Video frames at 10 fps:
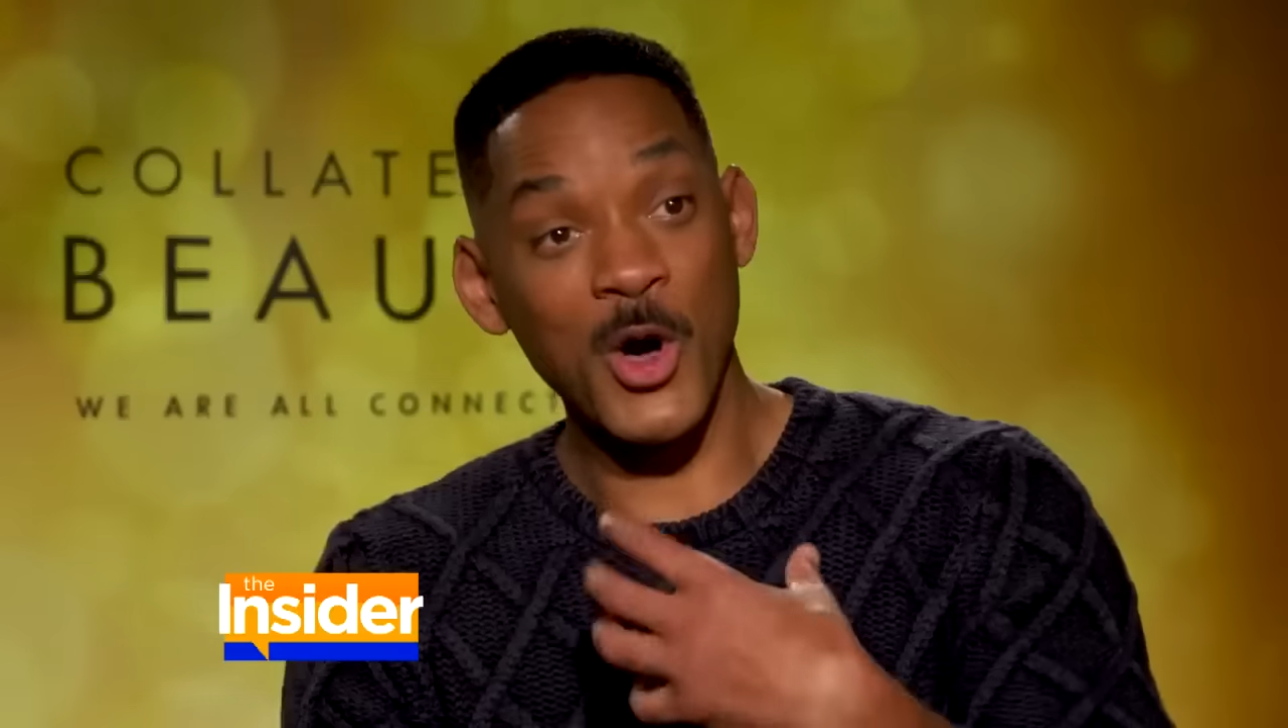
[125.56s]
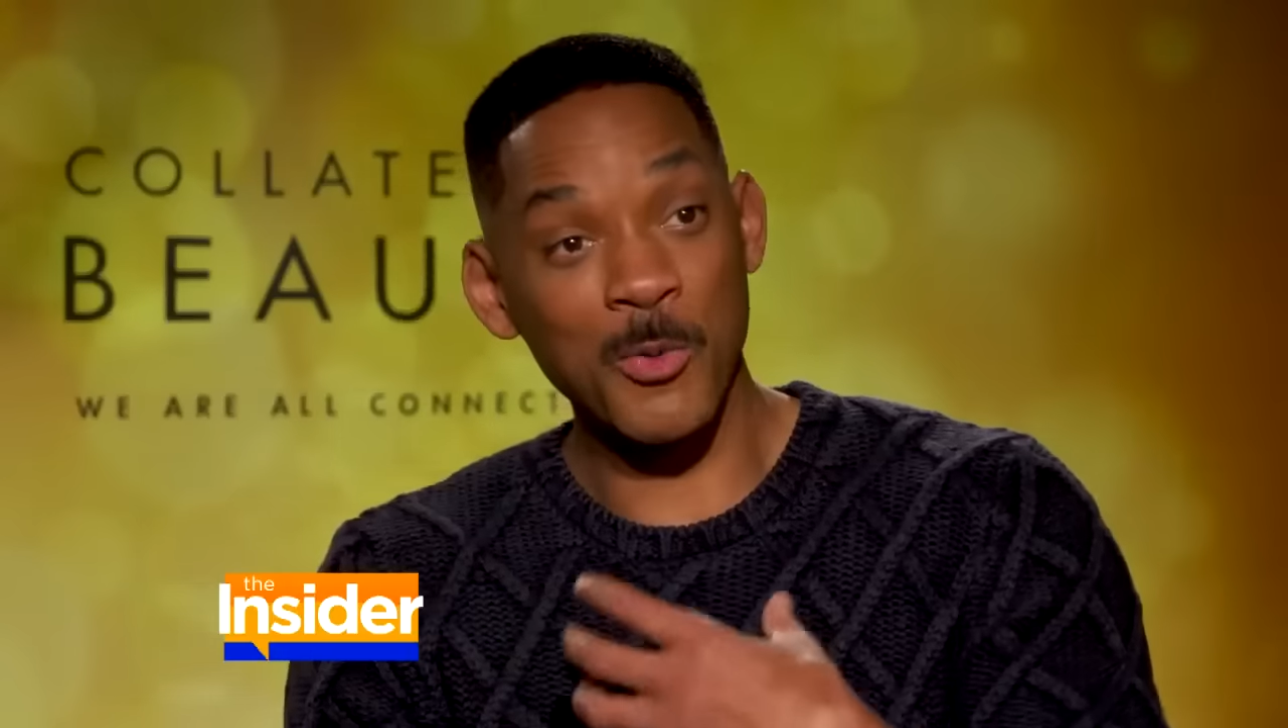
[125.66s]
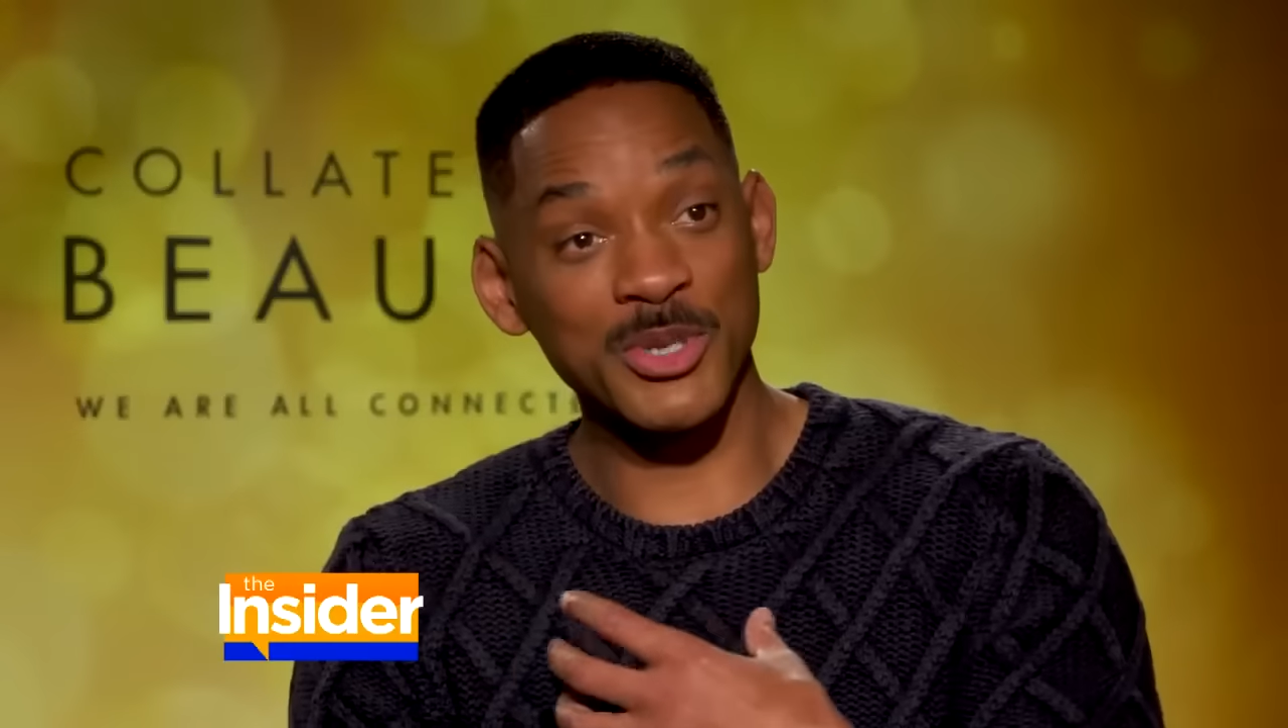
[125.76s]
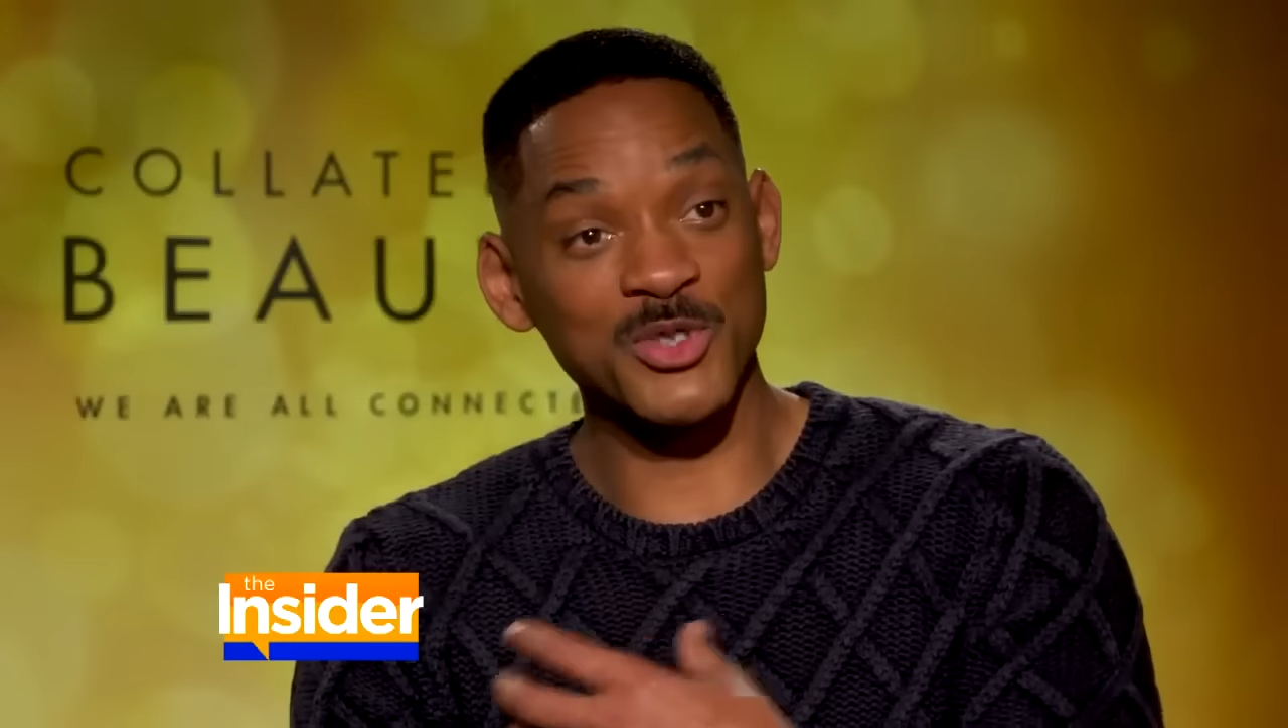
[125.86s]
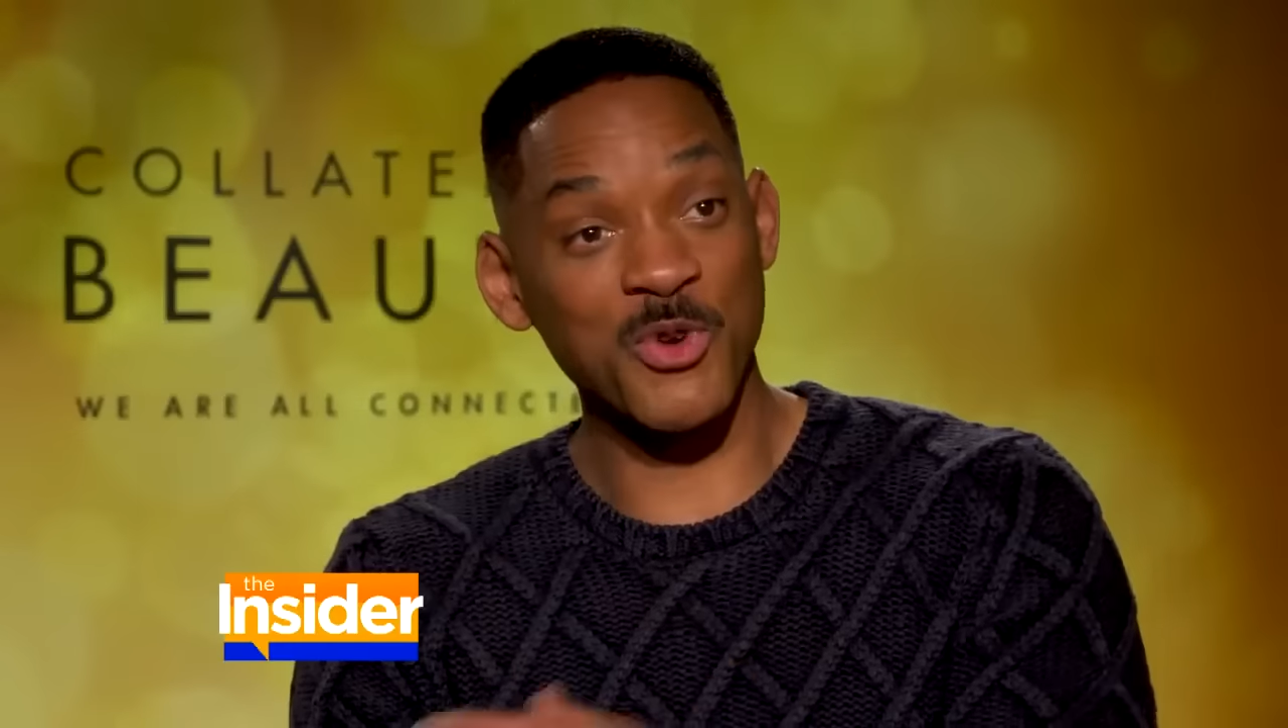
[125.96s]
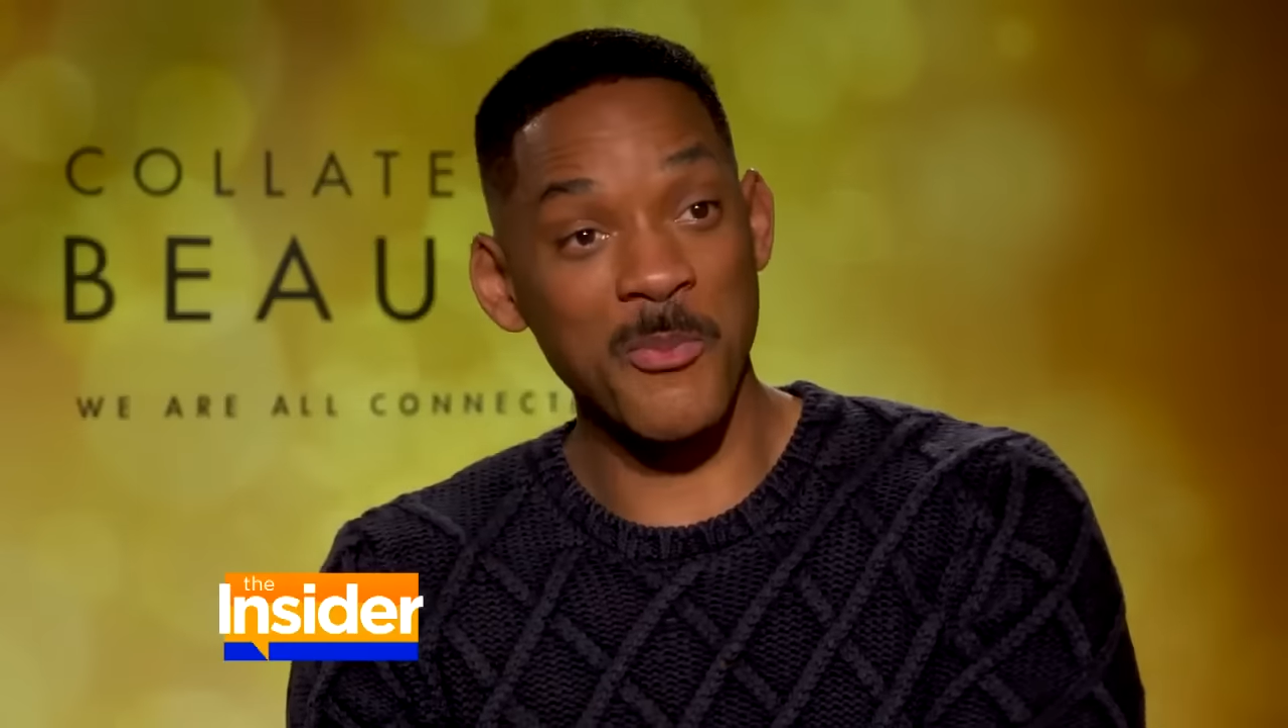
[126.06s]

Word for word: a hopeless